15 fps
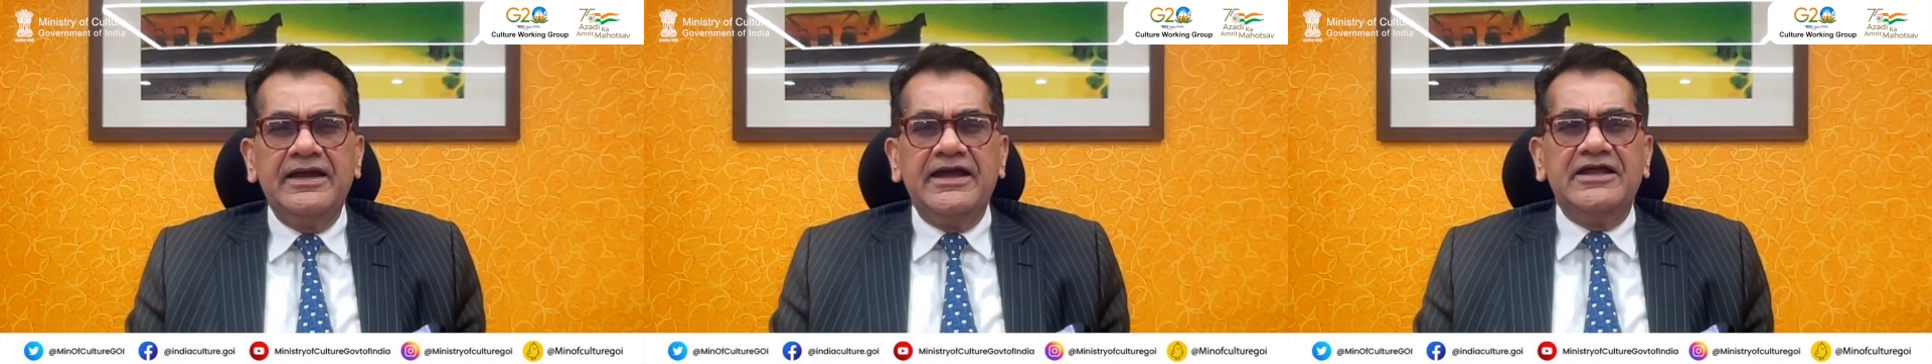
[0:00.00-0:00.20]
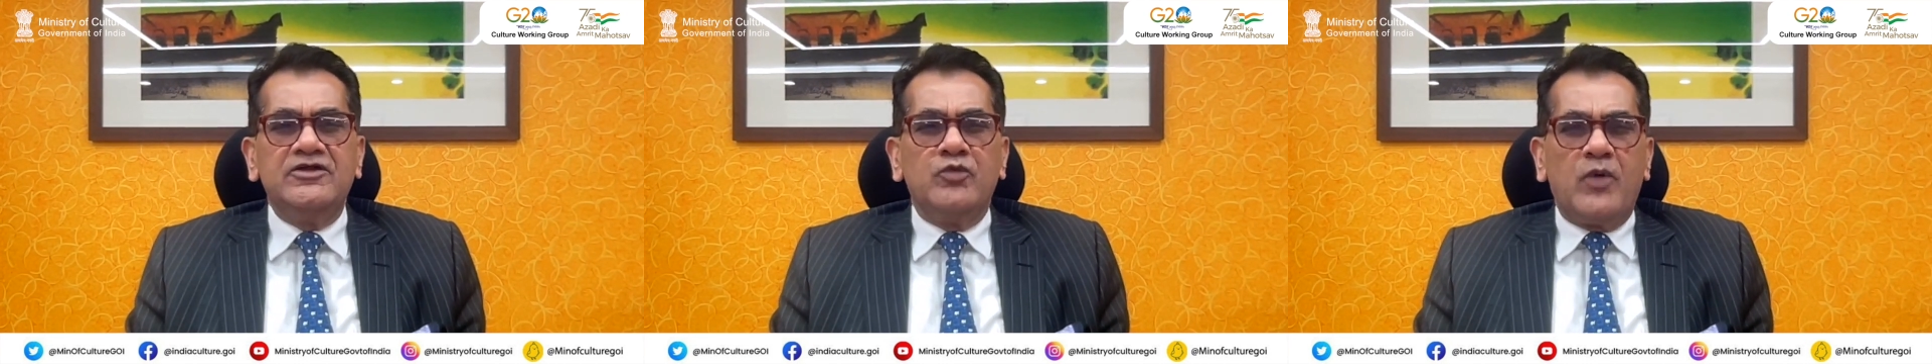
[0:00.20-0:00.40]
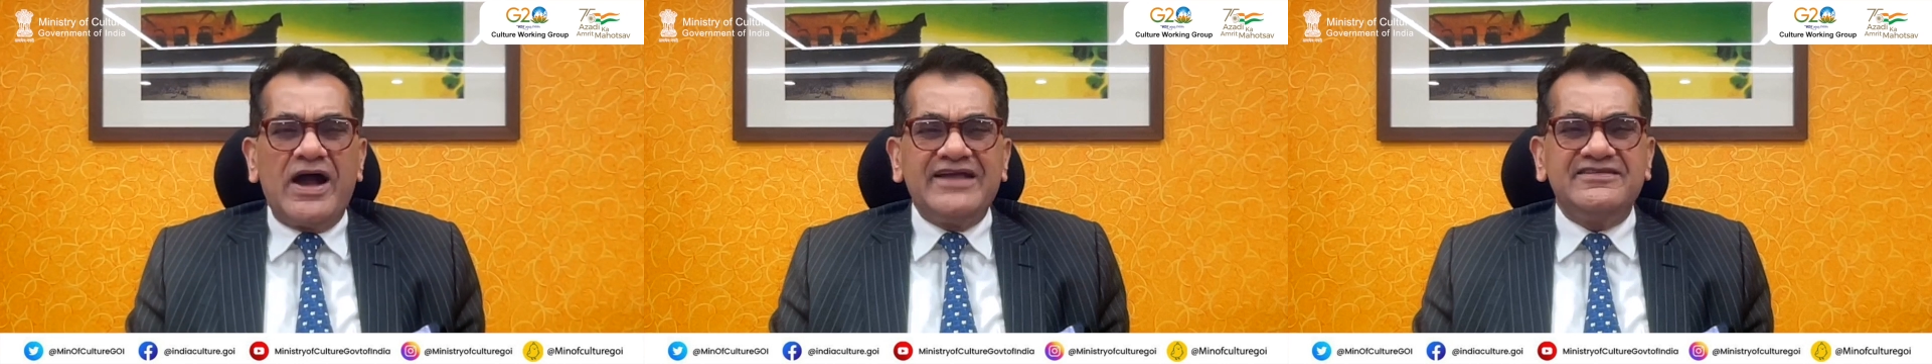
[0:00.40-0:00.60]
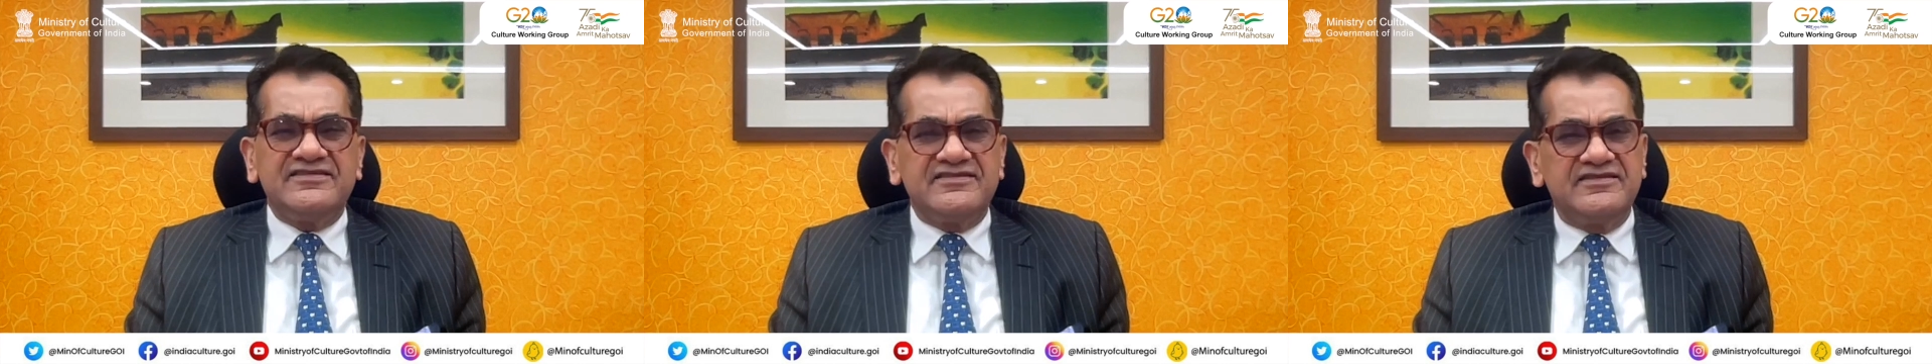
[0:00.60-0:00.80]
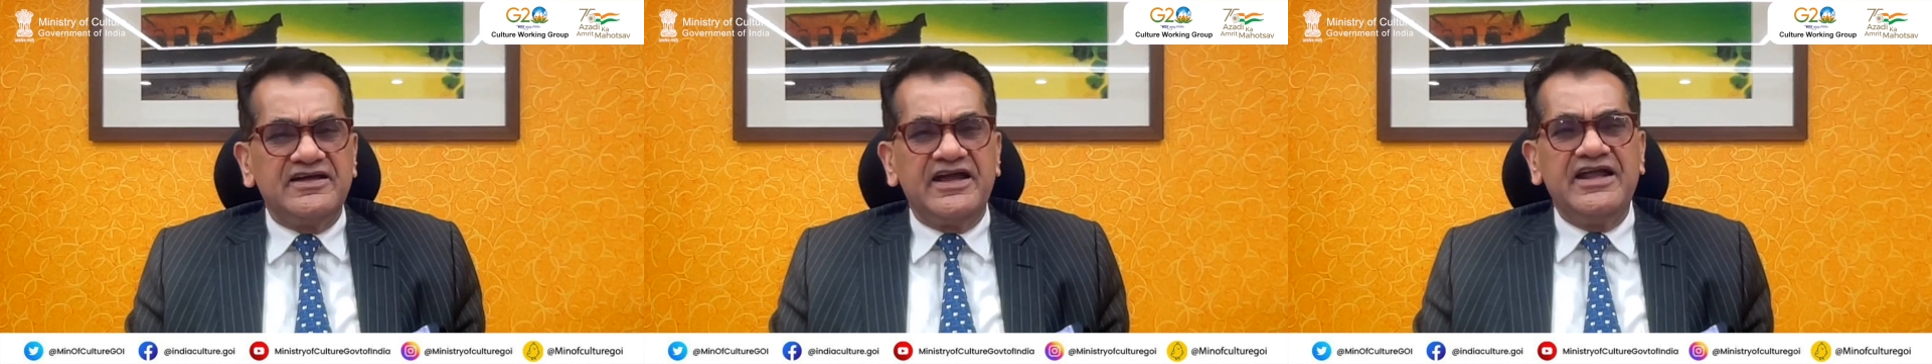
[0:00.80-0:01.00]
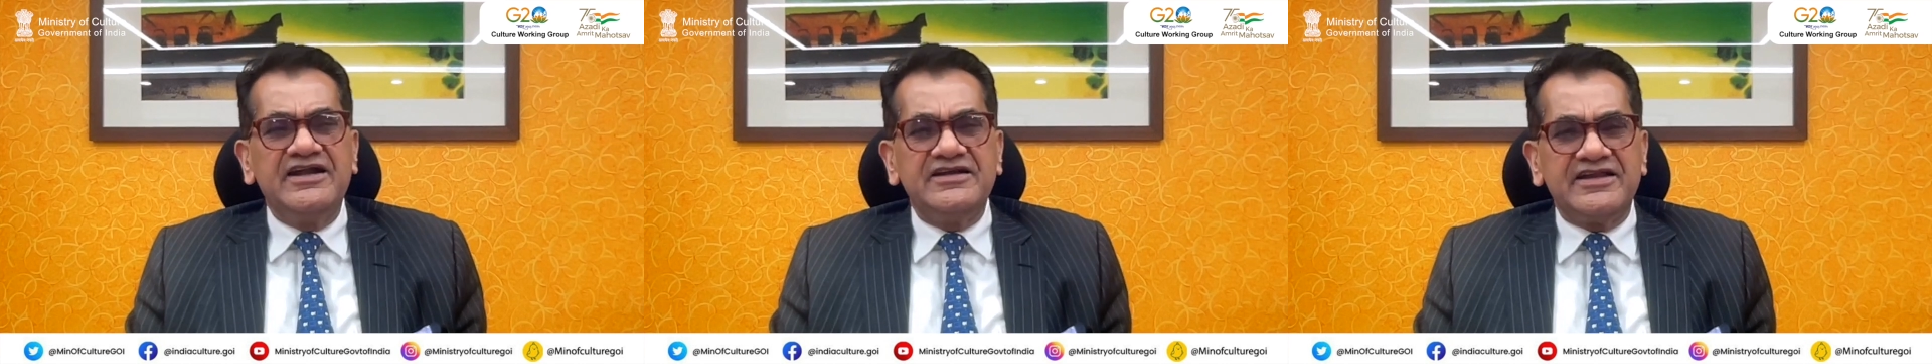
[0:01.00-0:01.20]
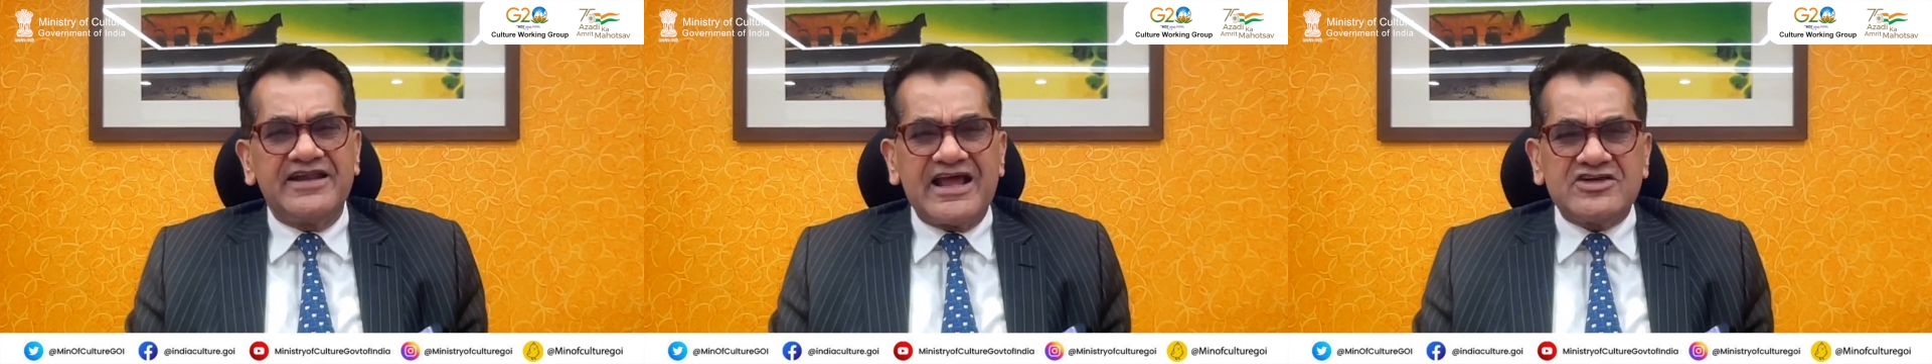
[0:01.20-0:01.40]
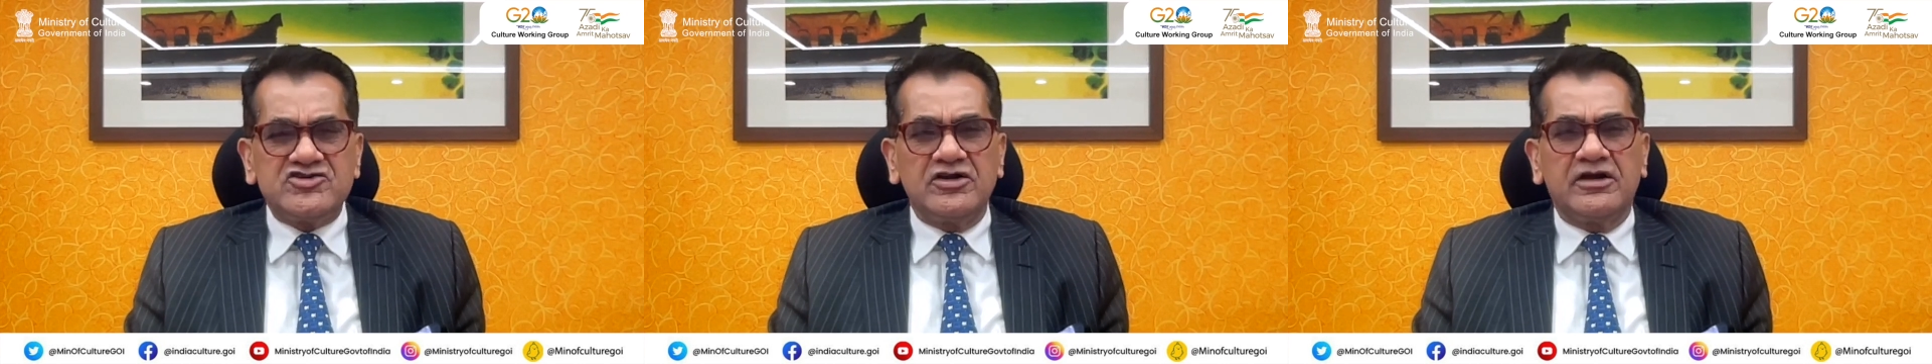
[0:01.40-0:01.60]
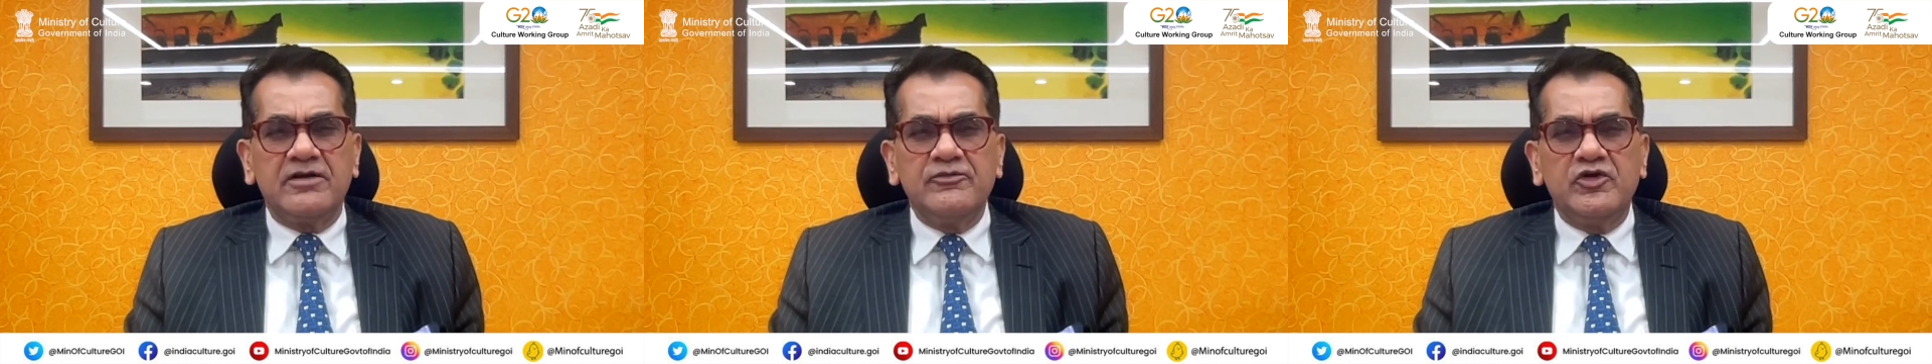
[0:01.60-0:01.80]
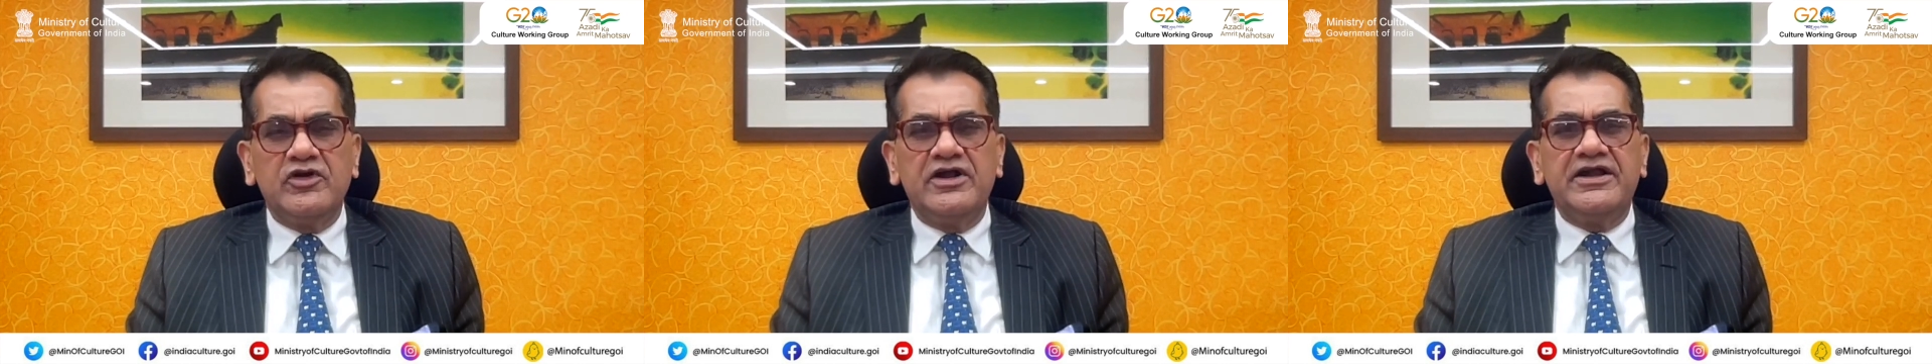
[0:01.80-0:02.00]
invites the international
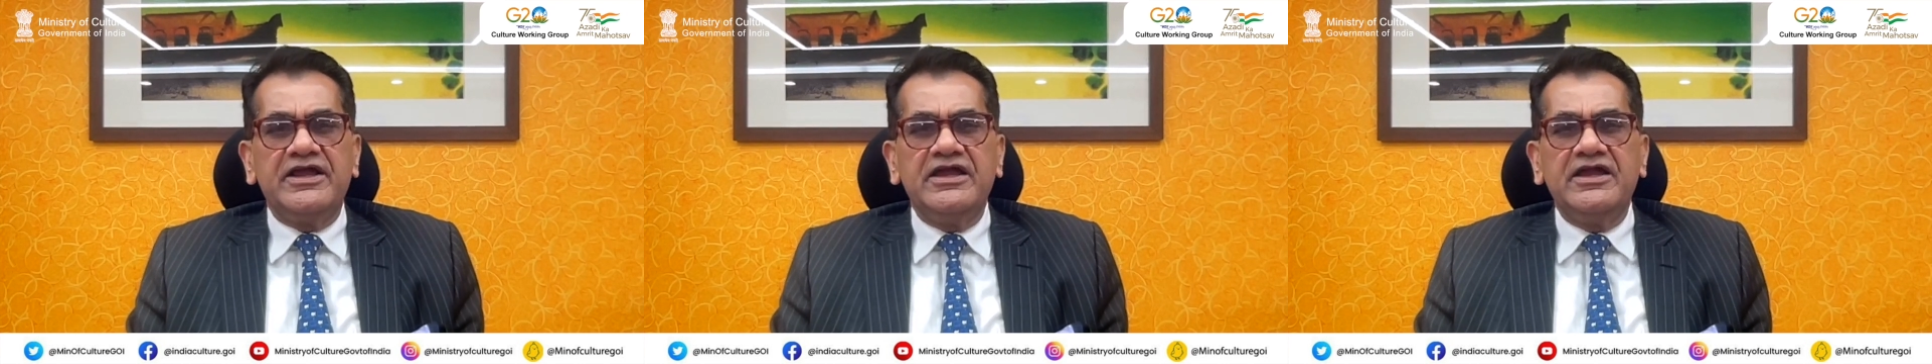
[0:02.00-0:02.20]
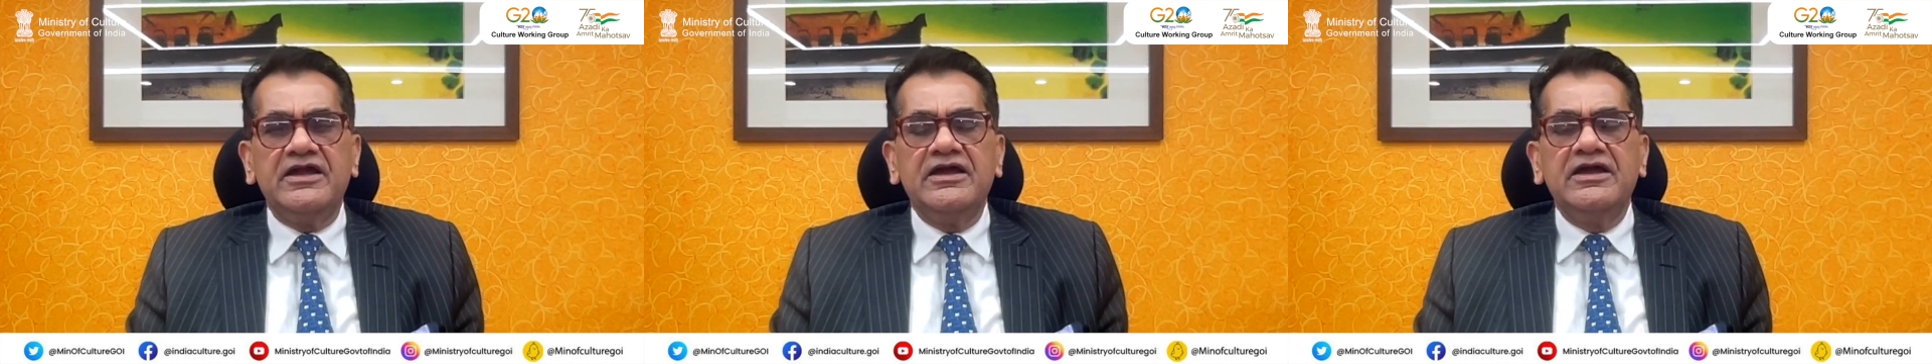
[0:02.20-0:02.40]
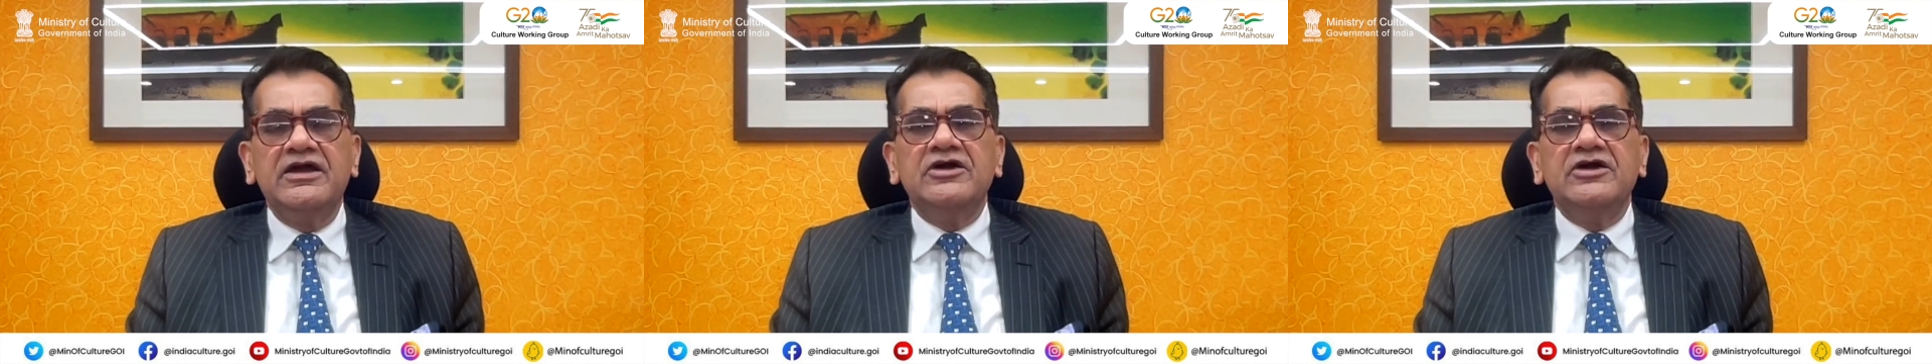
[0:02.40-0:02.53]
community